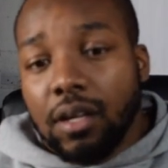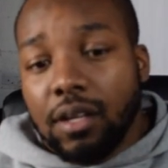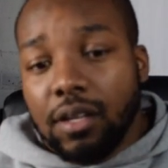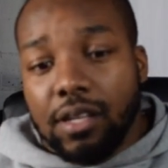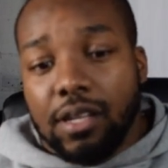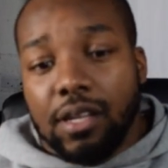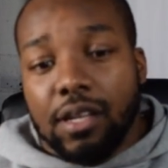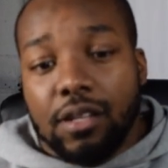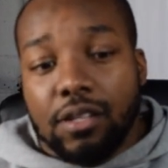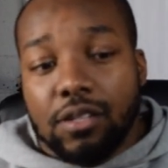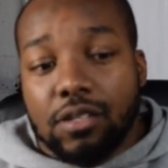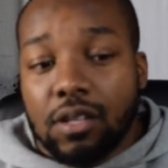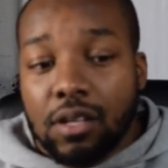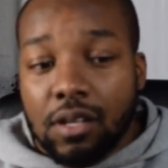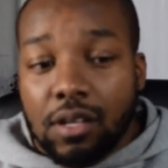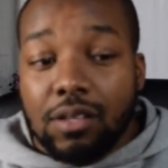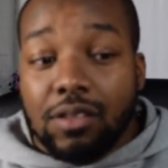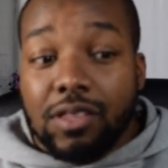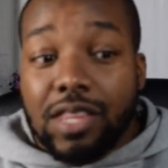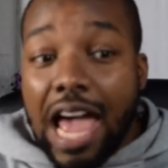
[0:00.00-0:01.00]
Is
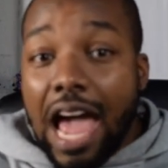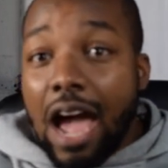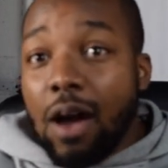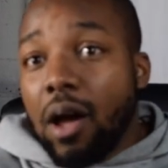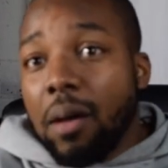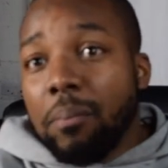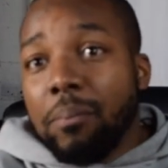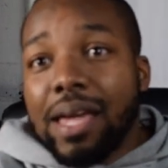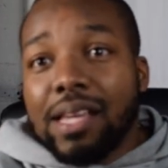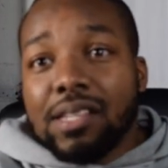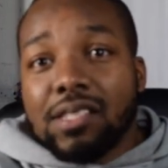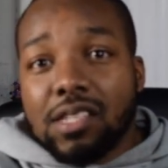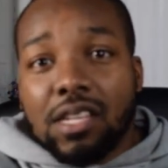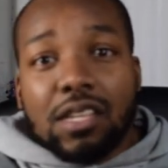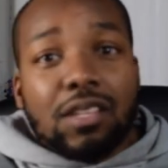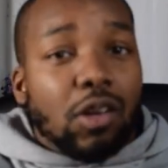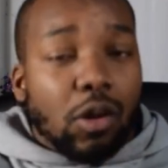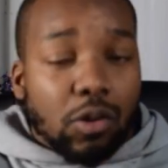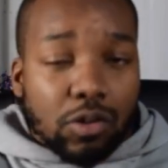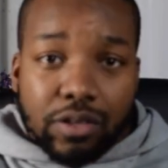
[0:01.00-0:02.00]
now I may see
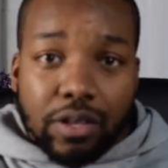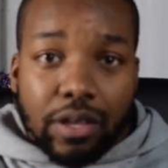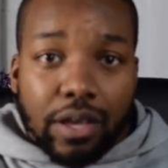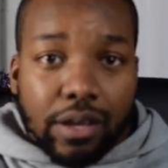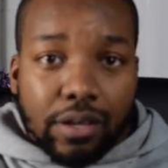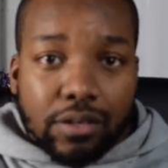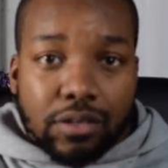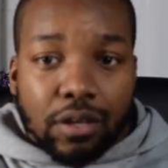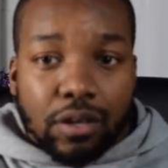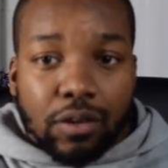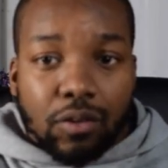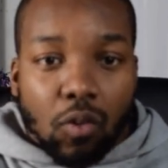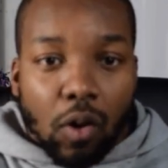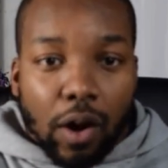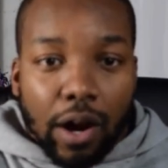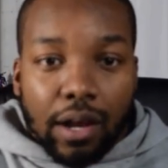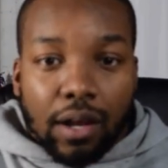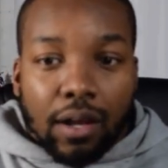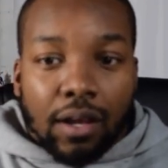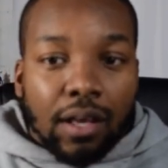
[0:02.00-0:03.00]
those things,
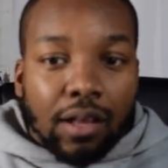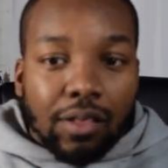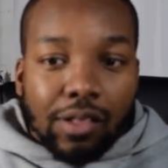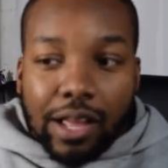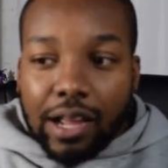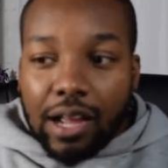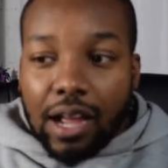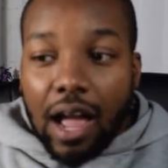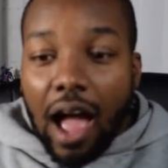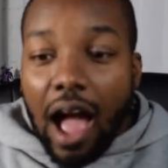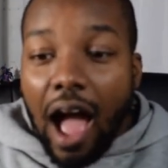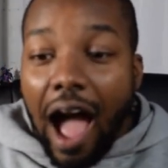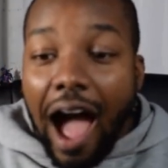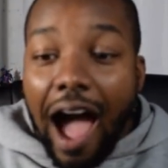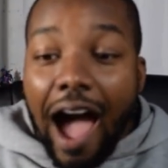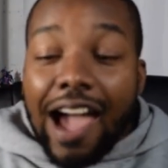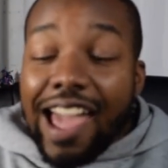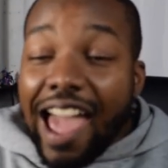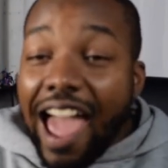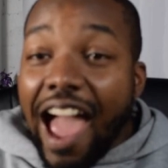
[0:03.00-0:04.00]
right? Like
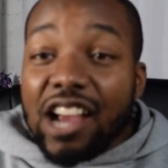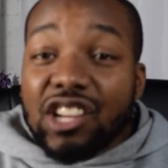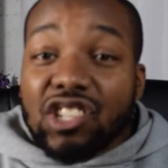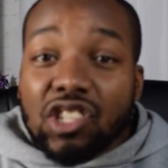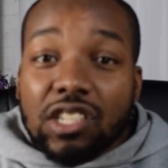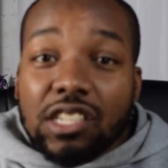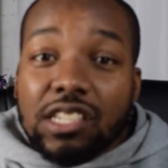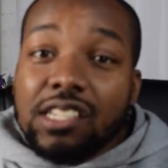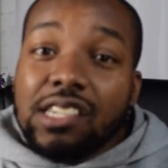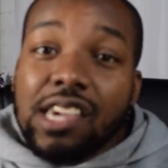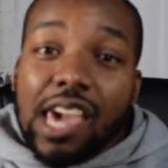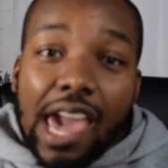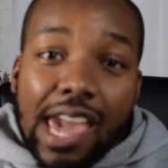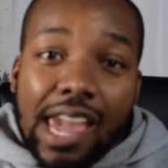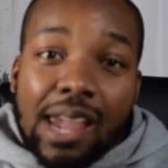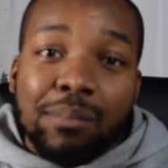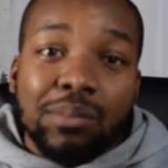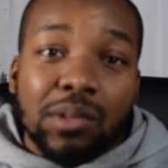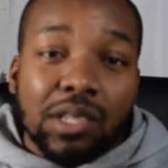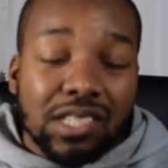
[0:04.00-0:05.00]
I actually
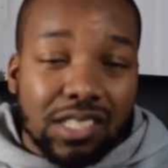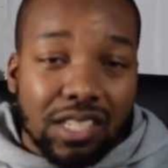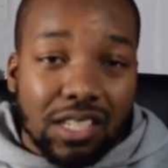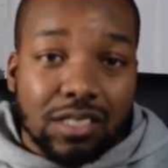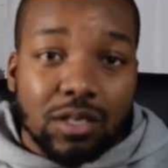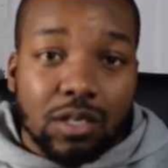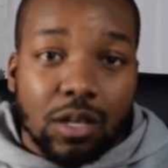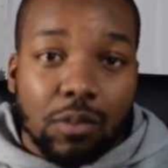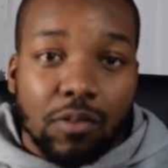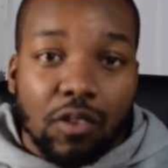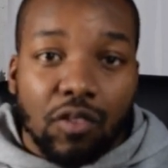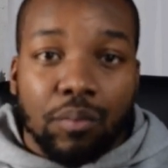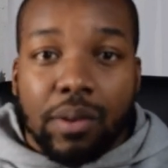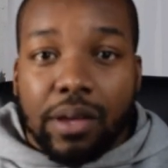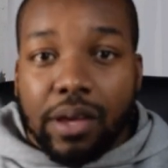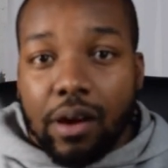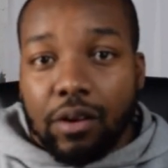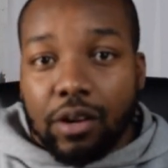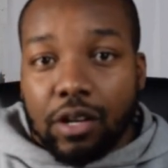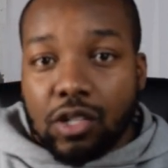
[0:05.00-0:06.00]
game the system of being
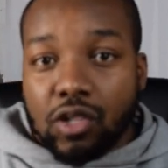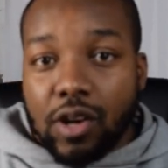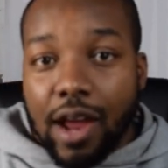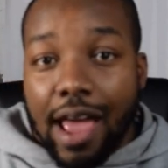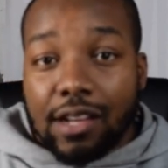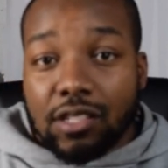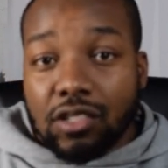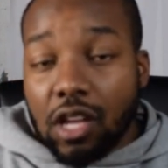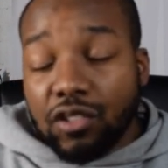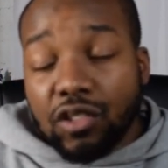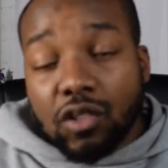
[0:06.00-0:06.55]
able to track stuff.